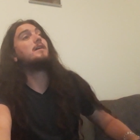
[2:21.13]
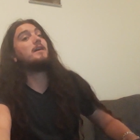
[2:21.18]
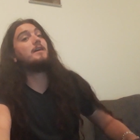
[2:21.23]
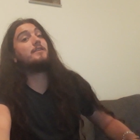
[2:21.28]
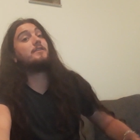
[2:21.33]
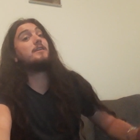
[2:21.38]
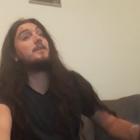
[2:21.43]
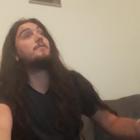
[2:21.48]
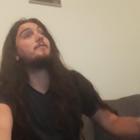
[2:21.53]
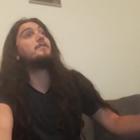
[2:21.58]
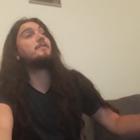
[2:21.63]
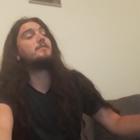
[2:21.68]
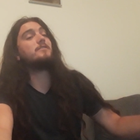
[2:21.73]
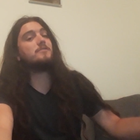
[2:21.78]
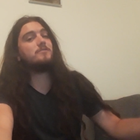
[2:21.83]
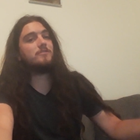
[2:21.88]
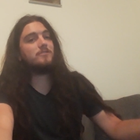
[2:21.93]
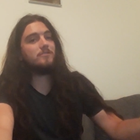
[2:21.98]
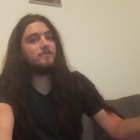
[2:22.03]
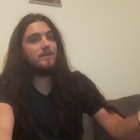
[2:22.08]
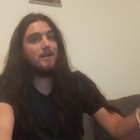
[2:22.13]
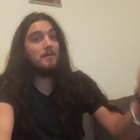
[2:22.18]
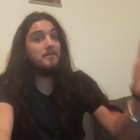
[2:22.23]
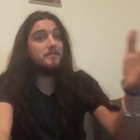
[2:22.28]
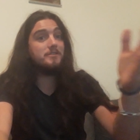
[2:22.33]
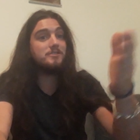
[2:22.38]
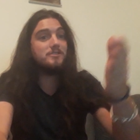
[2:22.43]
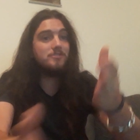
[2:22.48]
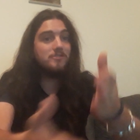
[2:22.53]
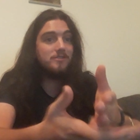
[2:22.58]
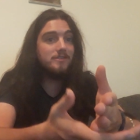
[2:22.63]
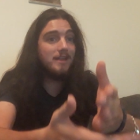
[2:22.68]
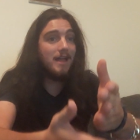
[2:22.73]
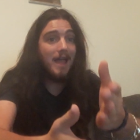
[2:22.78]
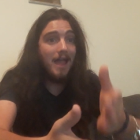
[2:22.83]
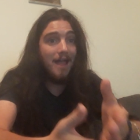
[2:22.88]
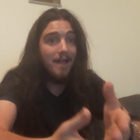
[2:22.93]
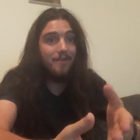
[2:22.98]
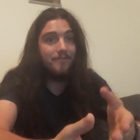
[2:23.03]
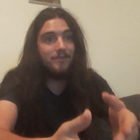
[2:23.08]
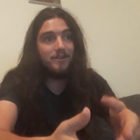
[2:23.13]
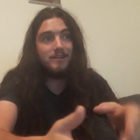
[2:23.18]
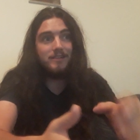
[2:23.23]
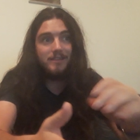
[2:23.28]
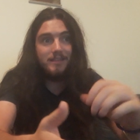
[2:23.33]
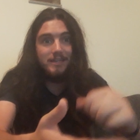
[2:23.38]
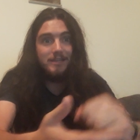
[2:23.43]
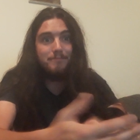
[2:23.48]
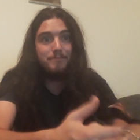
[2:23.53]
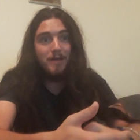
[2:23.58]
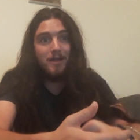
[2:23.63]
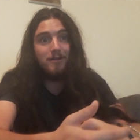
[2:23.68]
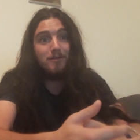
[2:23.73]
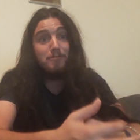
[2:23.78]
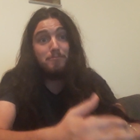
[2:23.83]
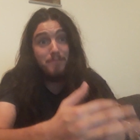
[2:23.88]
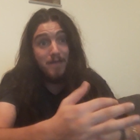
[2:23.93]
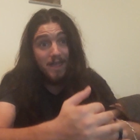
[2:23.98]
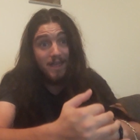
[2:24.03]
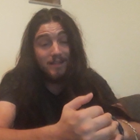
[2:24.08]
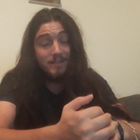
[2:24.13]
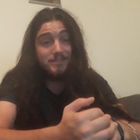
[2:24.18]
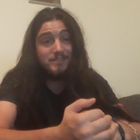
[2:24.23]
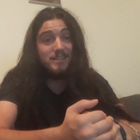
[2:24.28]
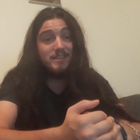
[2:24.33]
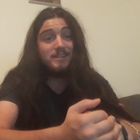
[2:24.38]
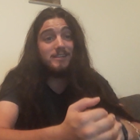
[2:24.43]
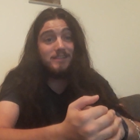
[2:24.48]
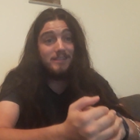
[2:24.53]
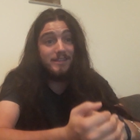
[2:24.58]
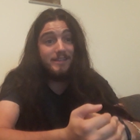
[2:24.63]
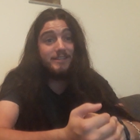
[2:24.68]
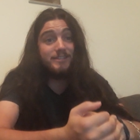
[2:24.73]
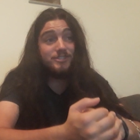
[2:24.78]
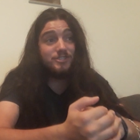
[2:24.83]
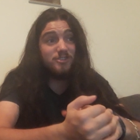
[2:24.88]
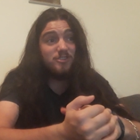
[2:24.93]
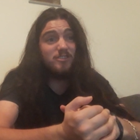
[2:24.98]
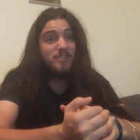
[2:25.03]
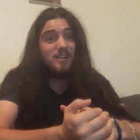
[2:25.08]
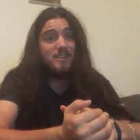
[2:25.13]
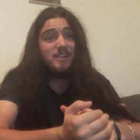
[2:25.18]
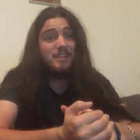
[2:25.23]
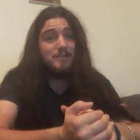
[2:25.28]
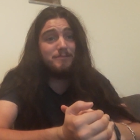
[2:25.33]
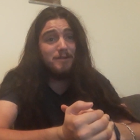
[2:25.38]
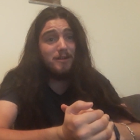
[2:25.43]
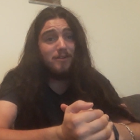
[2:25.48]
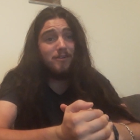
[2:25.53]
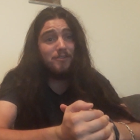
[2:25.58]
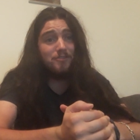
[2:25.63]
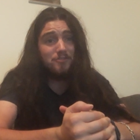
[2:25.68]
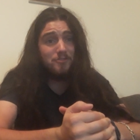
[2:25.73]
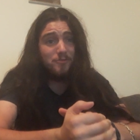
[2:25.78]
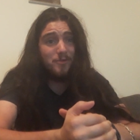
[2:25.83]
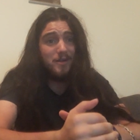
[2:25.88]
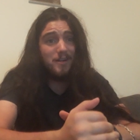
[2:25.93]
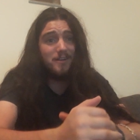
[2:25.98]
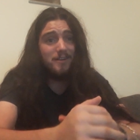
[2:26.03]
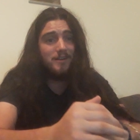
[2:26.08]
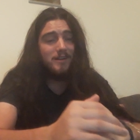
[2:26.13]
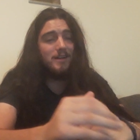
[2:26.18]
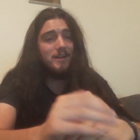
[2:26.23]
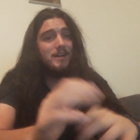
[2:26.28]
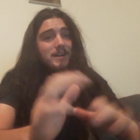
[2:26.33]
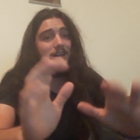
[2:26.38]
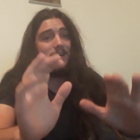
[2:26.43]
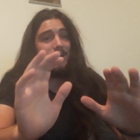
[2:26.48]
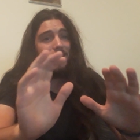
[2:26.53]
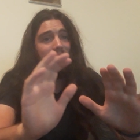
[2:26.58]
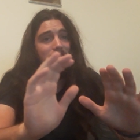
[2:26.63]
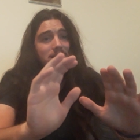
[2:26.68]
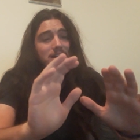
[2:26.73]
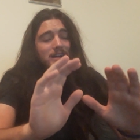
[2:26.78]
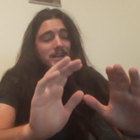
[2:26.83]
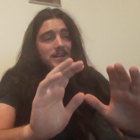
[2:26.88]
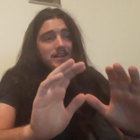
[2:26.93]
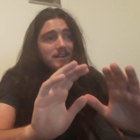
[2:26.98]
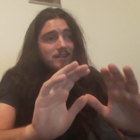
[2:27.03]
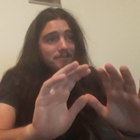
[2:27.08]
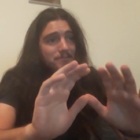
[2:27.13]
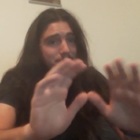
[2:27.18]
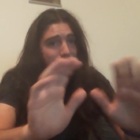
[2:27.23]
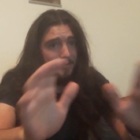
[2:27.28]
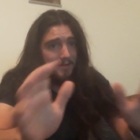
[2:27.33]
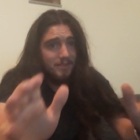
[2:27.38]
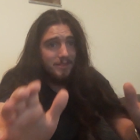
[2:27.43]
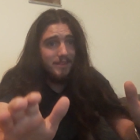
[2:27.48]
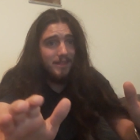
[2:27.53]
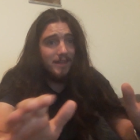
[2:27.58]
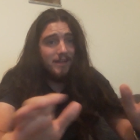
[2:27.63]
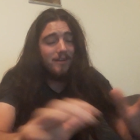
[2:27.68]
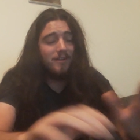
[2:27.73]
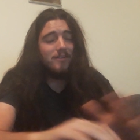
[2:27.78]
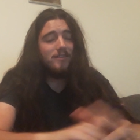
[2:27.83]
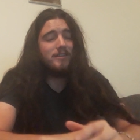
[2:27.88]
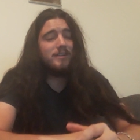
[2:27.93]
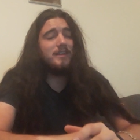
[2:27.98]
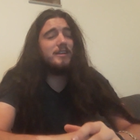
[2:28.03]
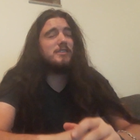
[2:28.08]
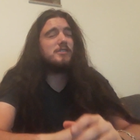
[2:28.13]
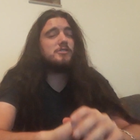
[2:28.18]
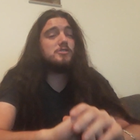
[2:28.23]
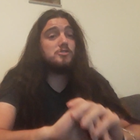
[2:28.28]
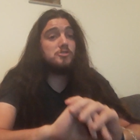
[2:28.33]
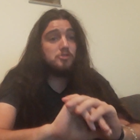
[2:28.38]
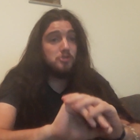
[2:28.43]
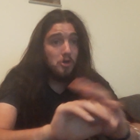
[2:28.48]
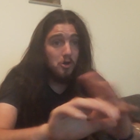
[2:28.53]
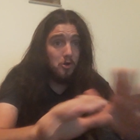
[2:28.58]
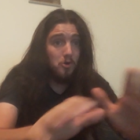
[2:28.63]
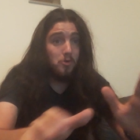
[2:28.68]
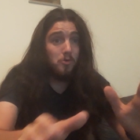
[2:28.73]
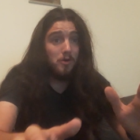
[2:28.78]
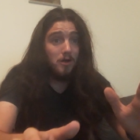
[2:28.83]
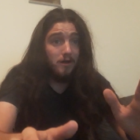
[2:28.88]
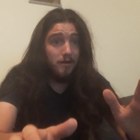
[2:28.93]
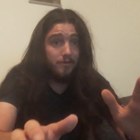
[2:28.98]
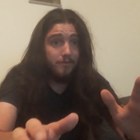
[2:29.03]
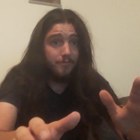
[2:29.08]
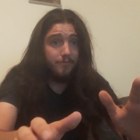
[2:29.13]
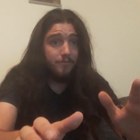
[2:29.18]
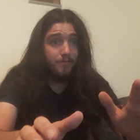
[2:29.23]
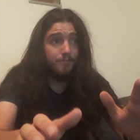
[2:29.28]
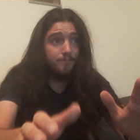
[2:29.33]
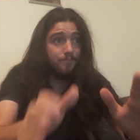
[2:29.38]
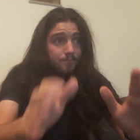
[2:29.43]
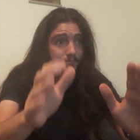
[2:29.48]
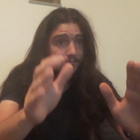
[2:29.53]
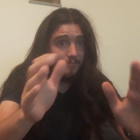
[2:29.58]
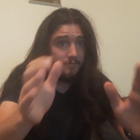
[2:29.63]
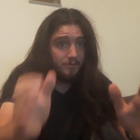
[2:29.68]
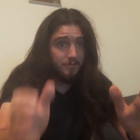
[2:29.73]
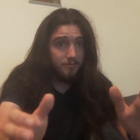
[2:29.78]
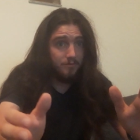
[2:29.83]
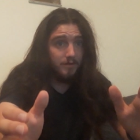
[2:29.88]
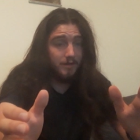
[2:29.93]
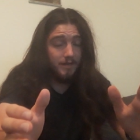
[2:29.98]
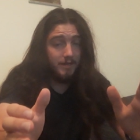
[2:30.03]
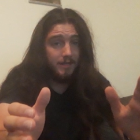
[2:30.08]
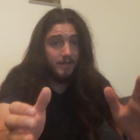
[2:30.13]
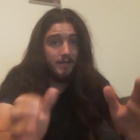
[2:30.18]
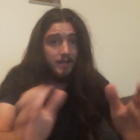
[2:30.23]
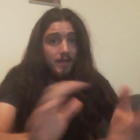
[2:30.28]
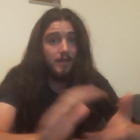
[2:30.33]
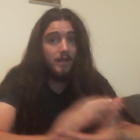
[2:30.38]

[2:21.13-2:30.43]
and you get ready to turn around, it's good to have a clean pair of pants and a clean shirt and a clean pair of underwear. Been there, it's so rough, right?